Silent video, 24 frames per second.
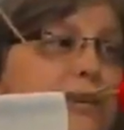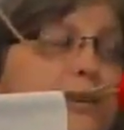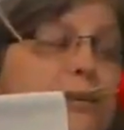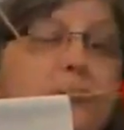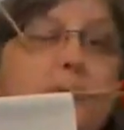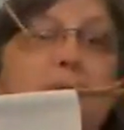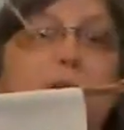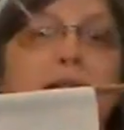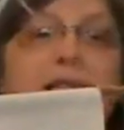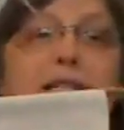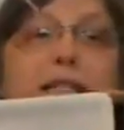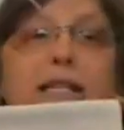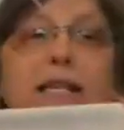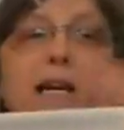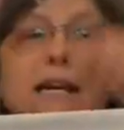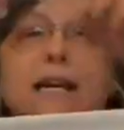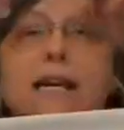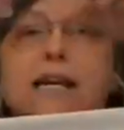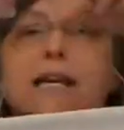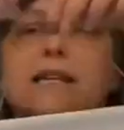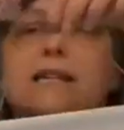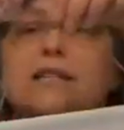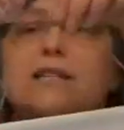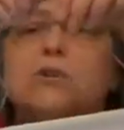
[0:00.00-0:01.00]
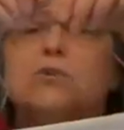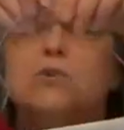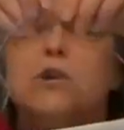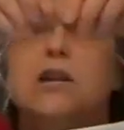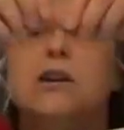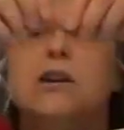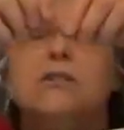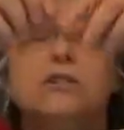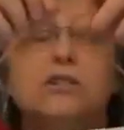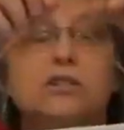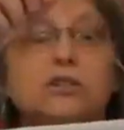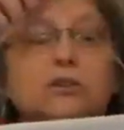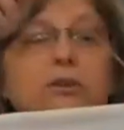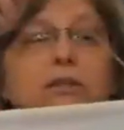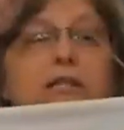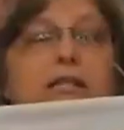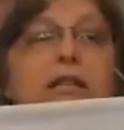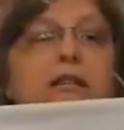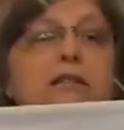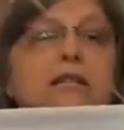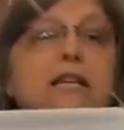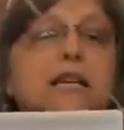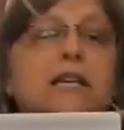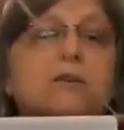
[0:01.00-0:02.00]
always say. So what I'll do is
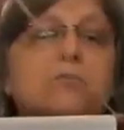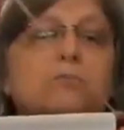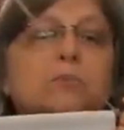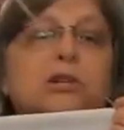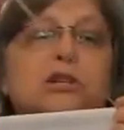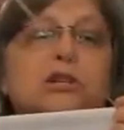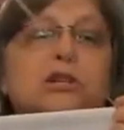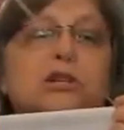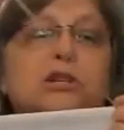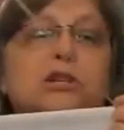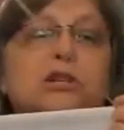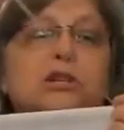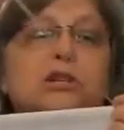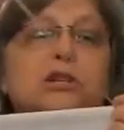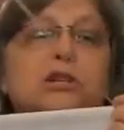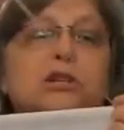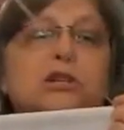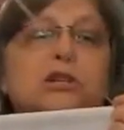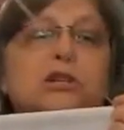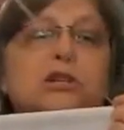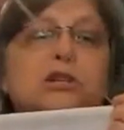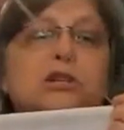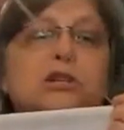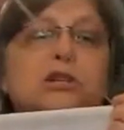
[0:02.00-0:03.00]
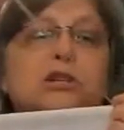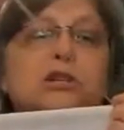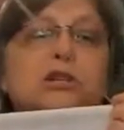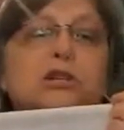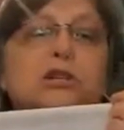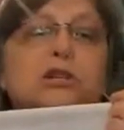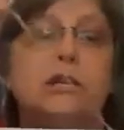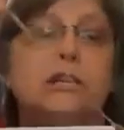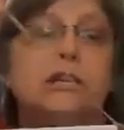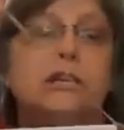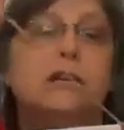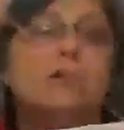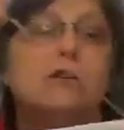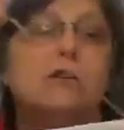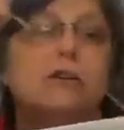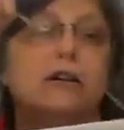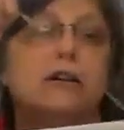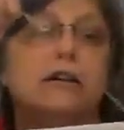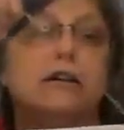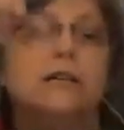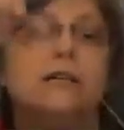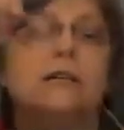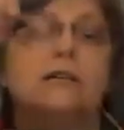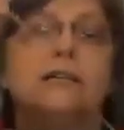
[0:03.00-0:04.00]
I'll take a picture, put it
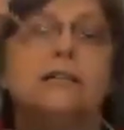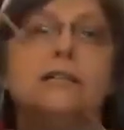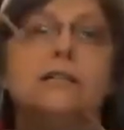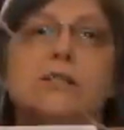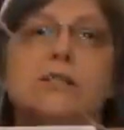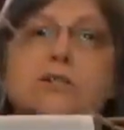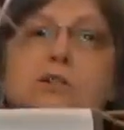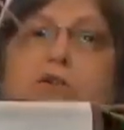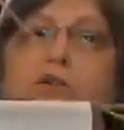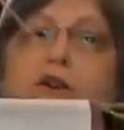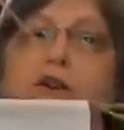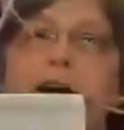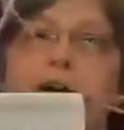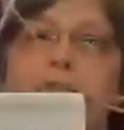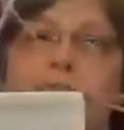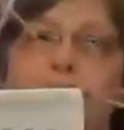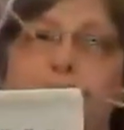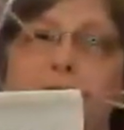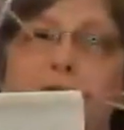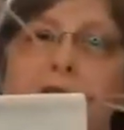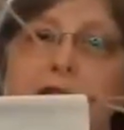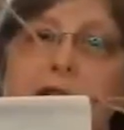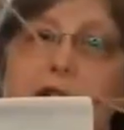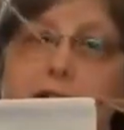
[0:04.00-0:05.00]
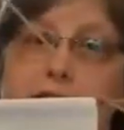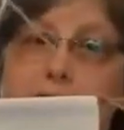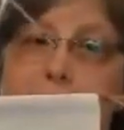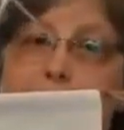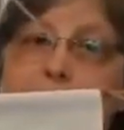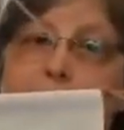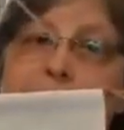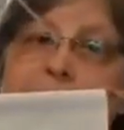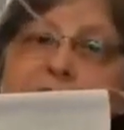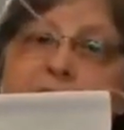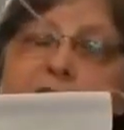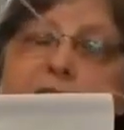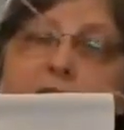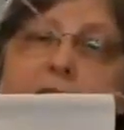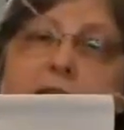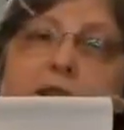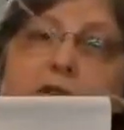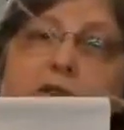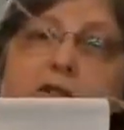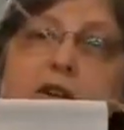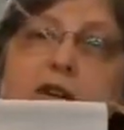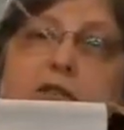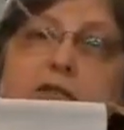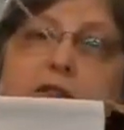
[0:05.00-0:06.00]
on Liz's craft page, and
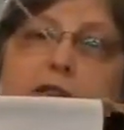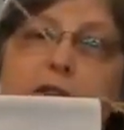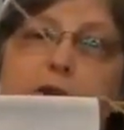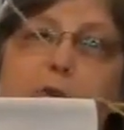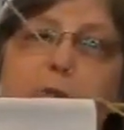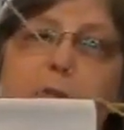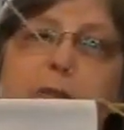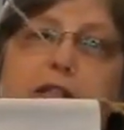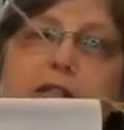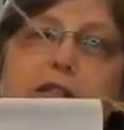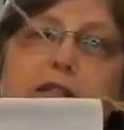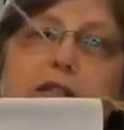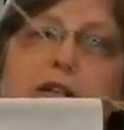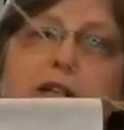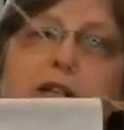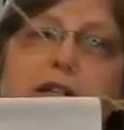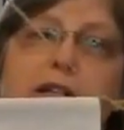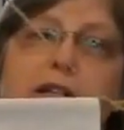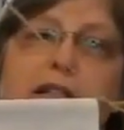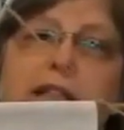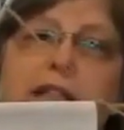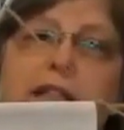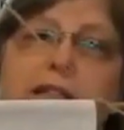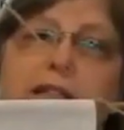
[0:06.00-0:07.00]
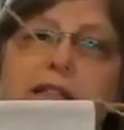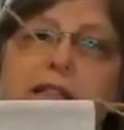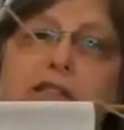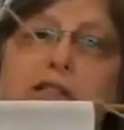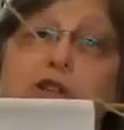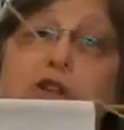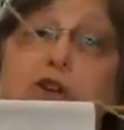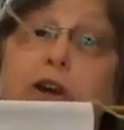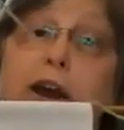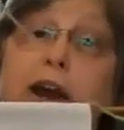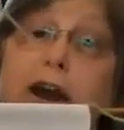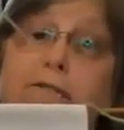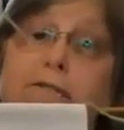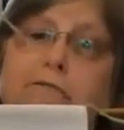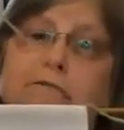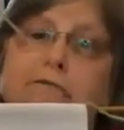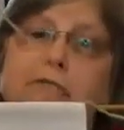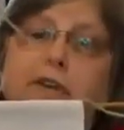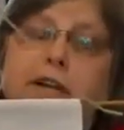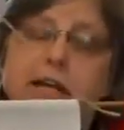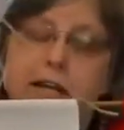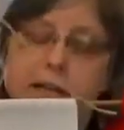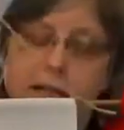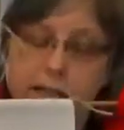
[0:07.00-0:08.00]
I'll also put it on Liz's Craft
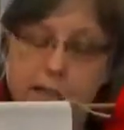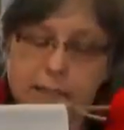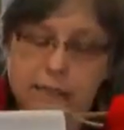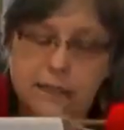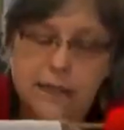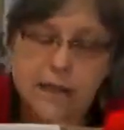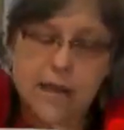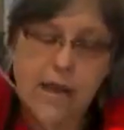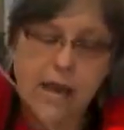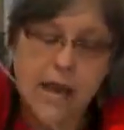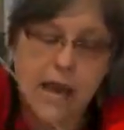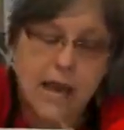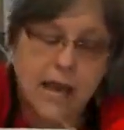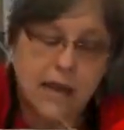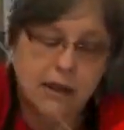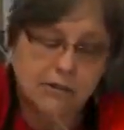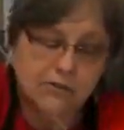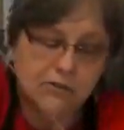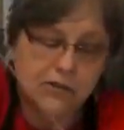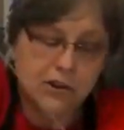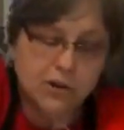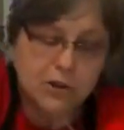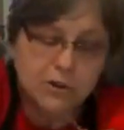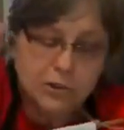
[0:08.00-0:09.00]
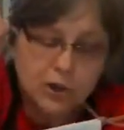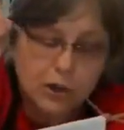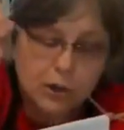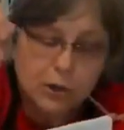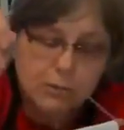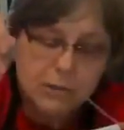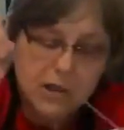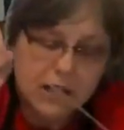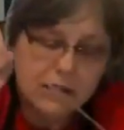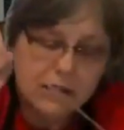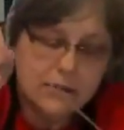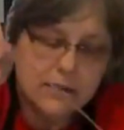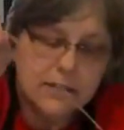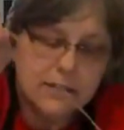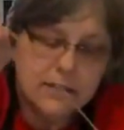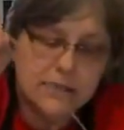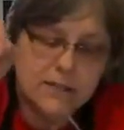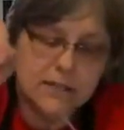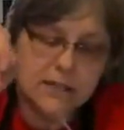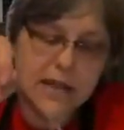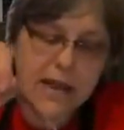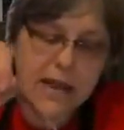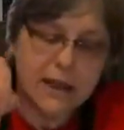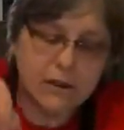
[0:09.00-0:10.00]
Friends. And if you don't know about
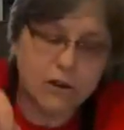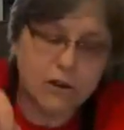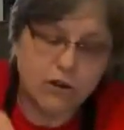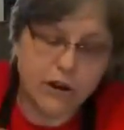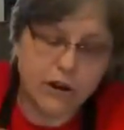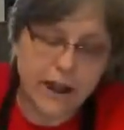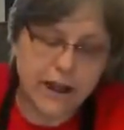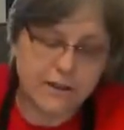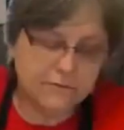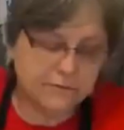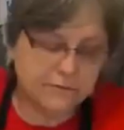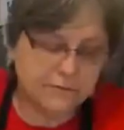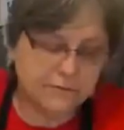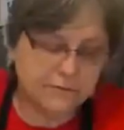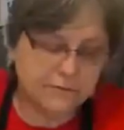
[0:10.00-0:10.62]
Liz's craft